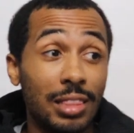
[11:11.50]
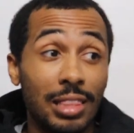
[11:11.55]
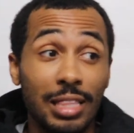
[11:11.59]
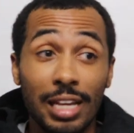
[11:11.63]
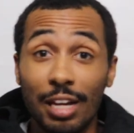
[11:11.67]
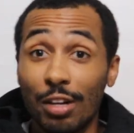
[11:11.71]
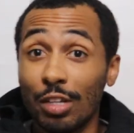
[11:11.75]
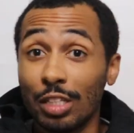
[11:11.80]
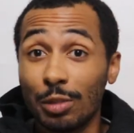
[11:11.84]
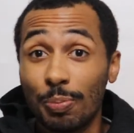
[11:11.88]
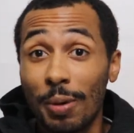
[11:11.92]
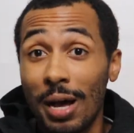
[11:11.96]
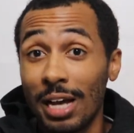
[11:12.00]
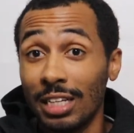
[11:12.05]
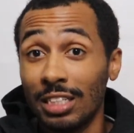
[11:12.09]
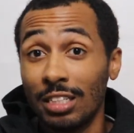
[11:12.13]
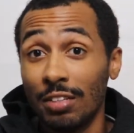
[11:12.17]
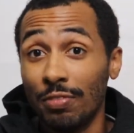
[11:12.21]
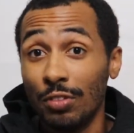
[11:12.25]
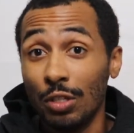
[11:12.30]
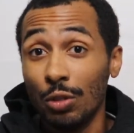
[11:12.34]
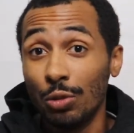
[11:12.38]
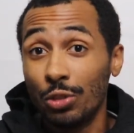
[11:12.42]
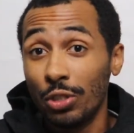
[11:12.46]
There is
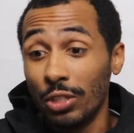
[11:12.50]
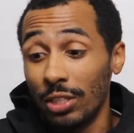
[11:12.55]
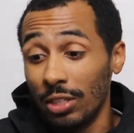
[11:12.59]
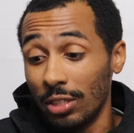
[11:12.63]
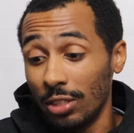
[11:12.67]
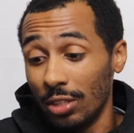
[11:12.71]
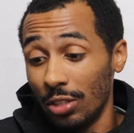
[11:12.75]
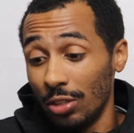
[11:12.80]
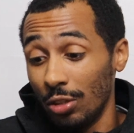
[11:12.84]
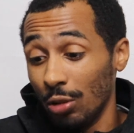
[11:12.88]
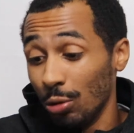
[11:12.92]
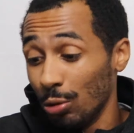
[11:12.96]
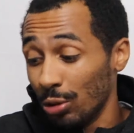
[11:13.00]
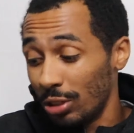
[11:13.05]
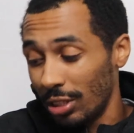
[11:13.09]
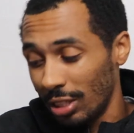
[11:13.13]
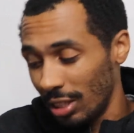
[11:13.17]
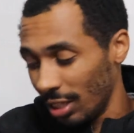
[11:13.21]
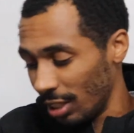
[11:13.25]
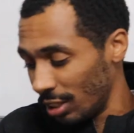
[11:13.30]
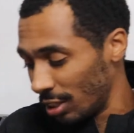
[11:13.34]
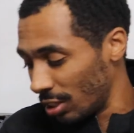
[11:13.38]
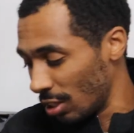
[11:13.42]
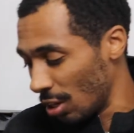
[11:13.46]
positive news
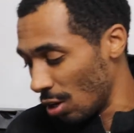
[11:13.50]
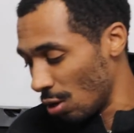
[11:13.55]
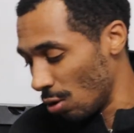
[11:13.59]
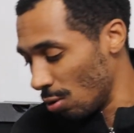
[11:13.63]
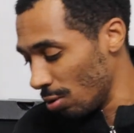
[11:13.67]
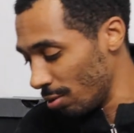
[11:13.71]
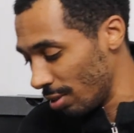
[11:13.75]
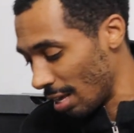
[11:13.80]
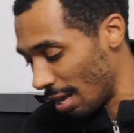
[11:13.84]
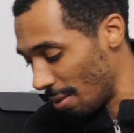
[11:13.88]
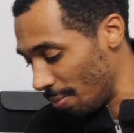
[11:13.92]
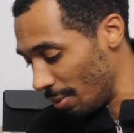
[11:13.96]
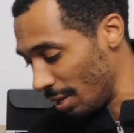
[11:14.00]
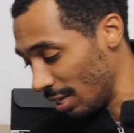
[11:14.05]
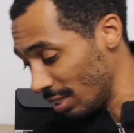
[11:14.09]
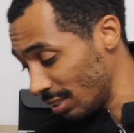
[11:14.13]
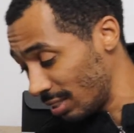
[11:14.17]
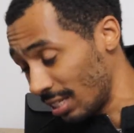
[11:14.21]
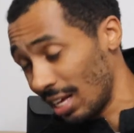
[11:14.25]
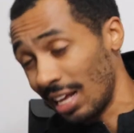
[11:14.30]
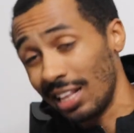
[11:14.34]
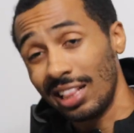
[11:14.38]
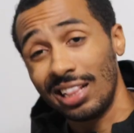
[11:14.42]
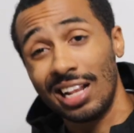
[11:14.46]
to this though. That
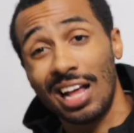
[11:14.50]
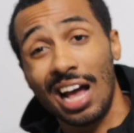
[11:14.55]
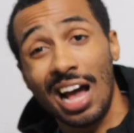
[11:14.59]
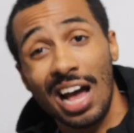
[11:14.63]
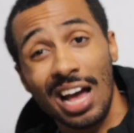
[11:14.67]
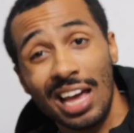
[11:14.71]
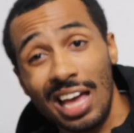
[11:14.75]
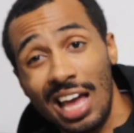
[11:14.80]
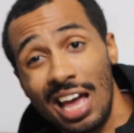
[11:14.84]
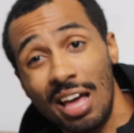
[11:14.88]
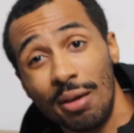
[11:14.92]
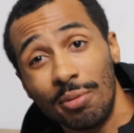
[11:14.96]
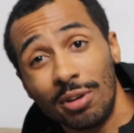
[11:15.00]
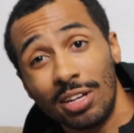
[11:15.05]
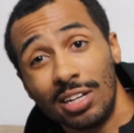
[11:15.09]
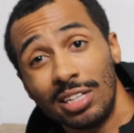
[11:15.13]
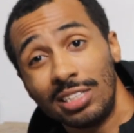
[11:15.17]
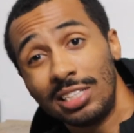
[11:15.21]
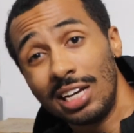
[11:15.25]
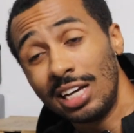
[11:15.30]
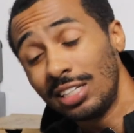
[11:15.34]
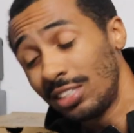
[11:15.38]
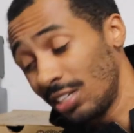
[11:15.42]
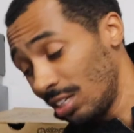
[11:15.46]
means that I am going
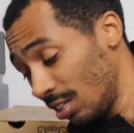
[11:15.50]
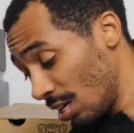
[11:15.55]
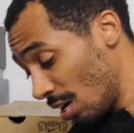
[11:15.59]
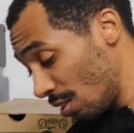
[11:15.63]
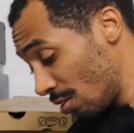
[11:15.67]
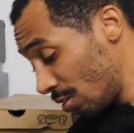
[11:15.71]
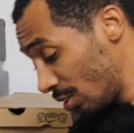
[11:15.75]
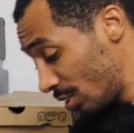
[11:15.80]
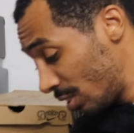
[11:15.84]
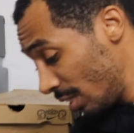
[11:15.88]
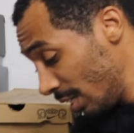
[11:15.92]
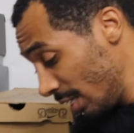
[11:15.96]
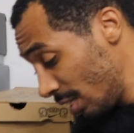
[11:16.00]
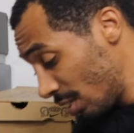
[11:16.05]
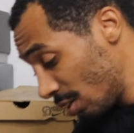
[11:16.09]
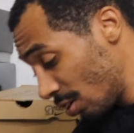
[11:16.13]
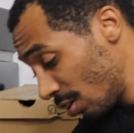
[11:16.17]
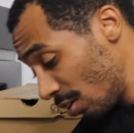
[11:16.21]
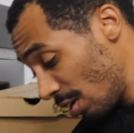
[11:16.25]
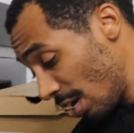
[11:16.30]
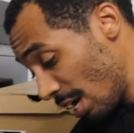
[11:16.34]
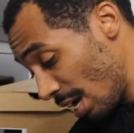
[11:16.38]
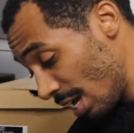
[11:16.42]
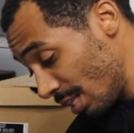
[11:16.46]
to test another
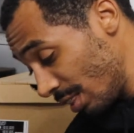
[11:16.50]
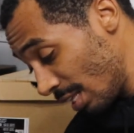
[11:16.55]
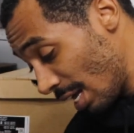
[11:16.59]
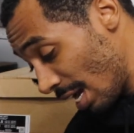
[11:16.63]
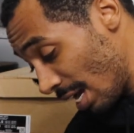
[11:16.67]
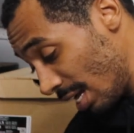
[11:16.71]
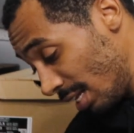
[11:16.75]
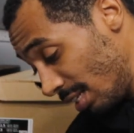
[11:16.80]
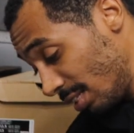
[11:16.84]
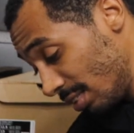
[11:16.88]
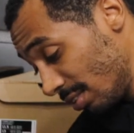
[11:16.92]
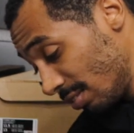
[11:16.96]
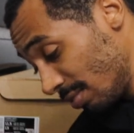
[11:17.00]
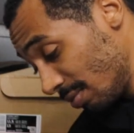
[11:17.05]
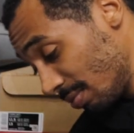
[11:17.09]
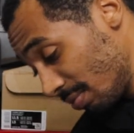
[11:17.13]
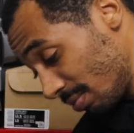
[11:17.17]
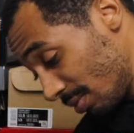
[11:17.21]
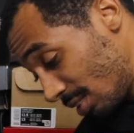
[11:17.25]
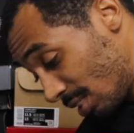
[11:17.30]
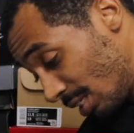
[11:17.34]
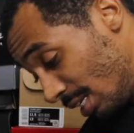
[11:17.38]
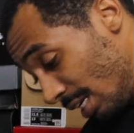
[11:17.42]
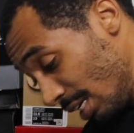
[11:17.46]
sneaker, and that
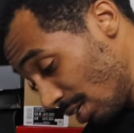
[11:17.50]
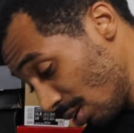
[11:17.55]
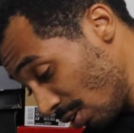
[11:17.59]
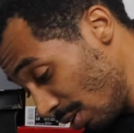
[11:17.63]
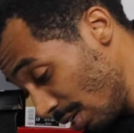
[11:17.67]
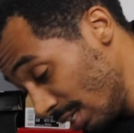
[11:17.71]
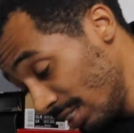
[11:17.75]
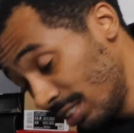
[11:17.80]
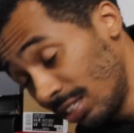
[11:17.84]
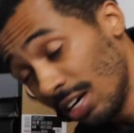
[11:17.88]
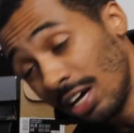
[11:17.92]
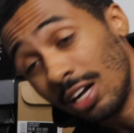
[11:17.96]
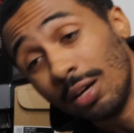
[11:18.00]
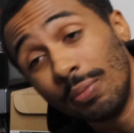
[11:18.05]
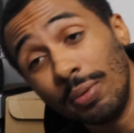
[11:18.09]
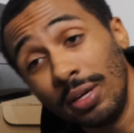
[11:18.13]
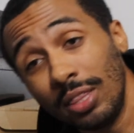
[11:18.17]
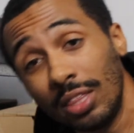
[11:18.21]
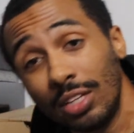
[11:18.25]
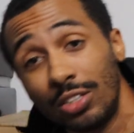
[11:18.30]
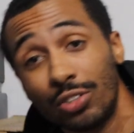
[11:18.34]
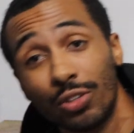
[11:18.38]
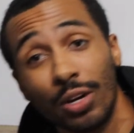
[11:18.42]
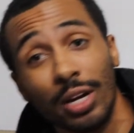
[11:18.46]
sneaker is going to be
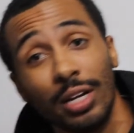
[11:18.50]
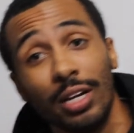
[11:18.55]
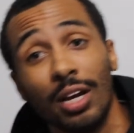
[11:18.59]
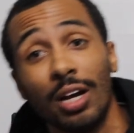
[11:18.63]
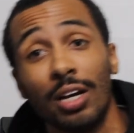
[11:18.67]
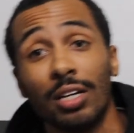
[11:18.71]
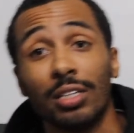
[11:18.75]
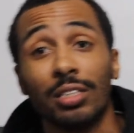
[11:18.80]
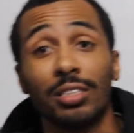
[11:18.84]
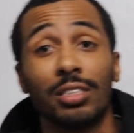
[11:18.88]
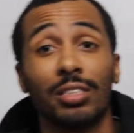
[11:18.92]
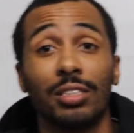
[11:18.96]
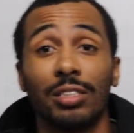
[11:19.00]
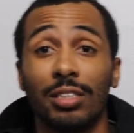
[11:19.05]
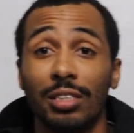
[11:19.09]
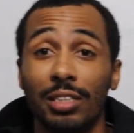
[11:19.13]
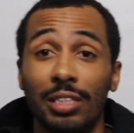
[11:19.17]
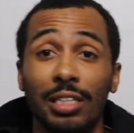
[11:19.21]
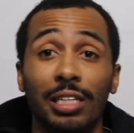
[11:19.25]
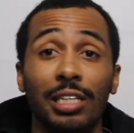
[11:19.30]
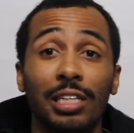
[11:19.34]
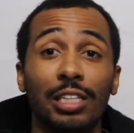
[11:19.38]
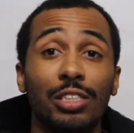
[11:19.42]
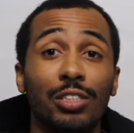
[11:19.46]
the Trae Youngs.
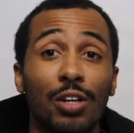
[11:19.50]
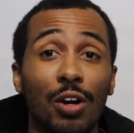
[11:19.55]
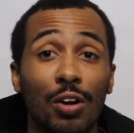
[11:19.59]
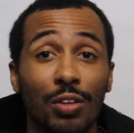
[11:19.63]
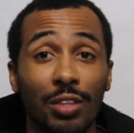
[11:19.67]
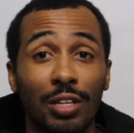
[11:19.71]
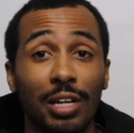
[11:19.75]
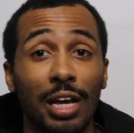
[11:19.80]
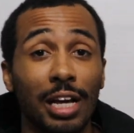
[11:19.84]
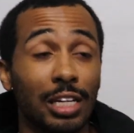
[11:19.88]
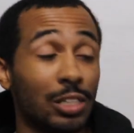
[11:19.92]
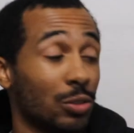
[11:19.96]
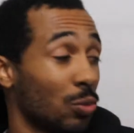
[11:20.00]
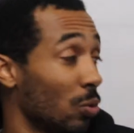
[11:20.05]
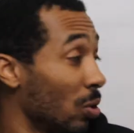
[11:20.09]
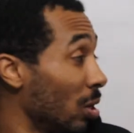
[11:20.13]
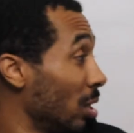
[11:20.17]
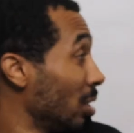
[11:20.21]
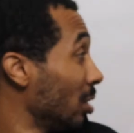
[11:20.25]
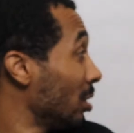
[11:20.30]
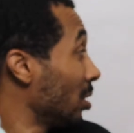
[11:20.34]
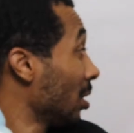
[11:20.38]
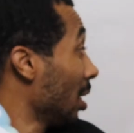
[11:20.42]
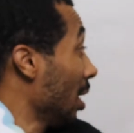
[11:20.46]
These are the next
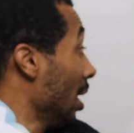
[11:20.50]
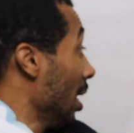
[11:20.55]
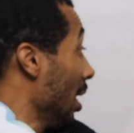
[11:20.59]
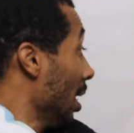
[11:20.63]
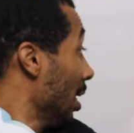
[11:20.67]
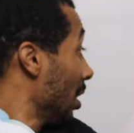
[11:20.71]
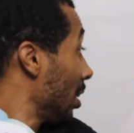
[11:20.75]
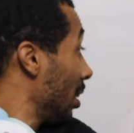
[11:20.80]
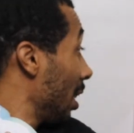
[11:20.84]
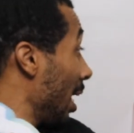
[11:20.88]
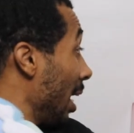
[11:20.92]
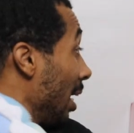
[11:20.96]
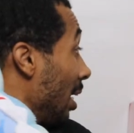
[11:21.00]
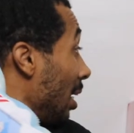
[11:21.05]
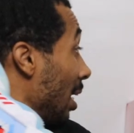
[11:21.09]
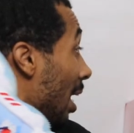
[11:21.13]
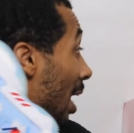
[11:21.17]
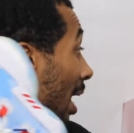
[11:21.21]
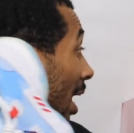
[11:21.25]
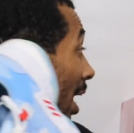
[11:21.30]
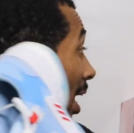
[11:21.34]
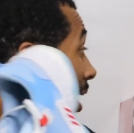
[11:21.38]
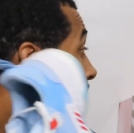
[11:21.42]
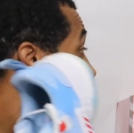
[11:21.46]
ones. Thank
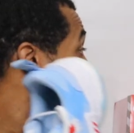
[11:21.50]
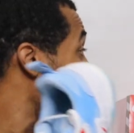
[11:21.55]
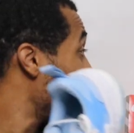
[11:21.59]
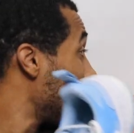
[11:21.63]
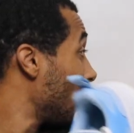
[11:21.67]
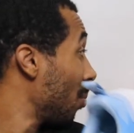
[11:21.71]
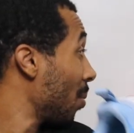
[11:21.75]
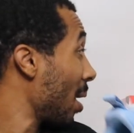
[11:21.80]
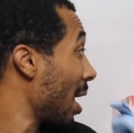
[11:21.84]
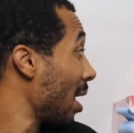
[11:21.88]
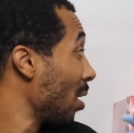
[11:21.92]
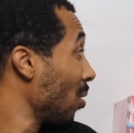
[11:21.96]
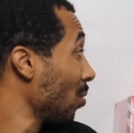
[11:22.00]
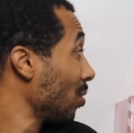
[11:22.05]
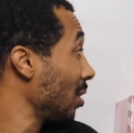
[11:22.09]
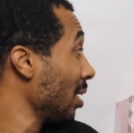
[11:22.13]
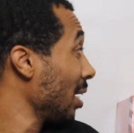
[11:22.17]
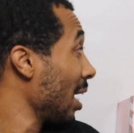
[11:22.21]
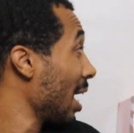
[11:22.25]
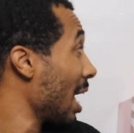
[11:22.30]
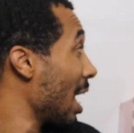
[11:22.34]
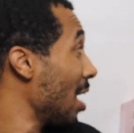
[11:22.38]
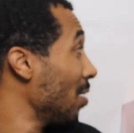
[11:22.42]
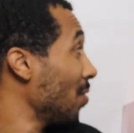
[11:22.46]
God. I don't
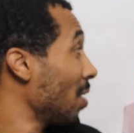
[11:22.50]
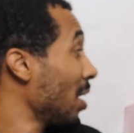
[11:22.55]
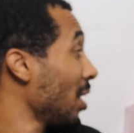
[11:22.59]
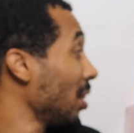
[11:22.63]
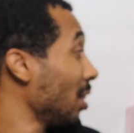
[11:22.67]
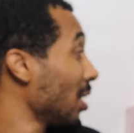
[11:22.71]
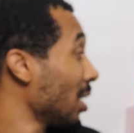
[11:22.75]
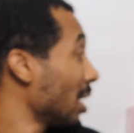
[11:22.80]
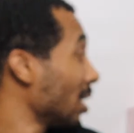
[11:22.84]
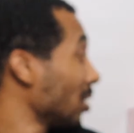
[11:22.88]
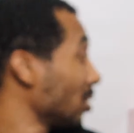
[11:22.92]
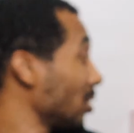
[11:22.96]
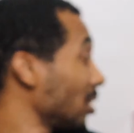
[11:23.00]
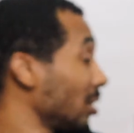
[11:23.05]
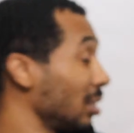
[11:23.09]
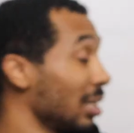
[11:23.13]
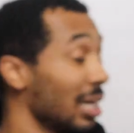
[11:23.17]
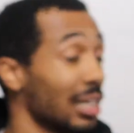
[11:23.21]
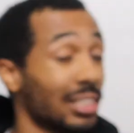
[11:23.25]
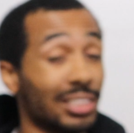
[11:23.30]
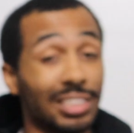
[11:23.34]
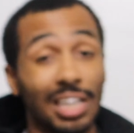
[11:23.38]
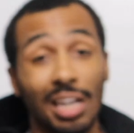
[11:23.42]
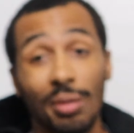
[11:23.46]
think I have anything else to
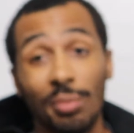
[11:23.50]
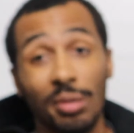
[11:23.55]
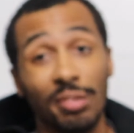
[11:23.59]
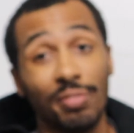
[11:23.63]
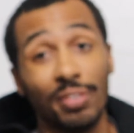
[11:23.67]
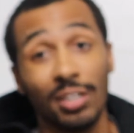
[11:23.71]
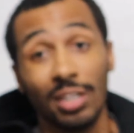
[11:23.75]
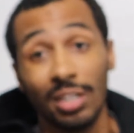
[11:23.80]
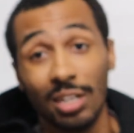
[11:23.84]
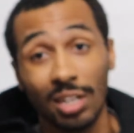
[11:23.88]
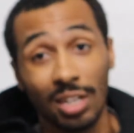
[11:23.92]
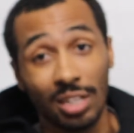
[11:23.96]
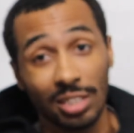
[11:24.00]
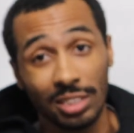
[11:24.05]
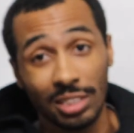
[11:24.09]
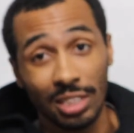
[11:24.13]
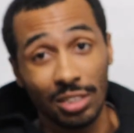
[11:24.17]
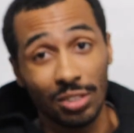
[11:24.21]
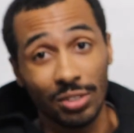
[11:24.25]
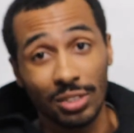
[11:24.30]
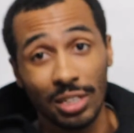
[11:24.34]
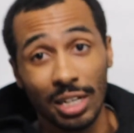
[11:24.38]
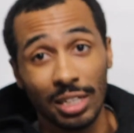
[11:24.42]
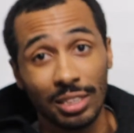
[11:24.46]
test that I'm even going to
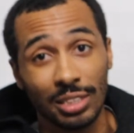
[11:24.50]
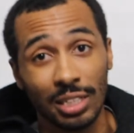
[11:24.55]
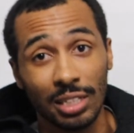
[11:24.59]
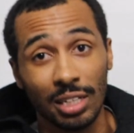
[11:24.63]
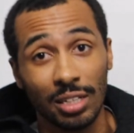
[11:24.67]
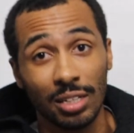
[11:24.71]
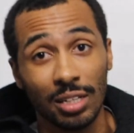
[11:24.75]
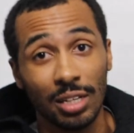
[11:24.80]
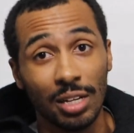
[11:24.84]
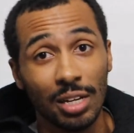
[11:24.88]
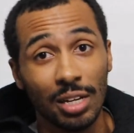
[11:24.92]
consider testing.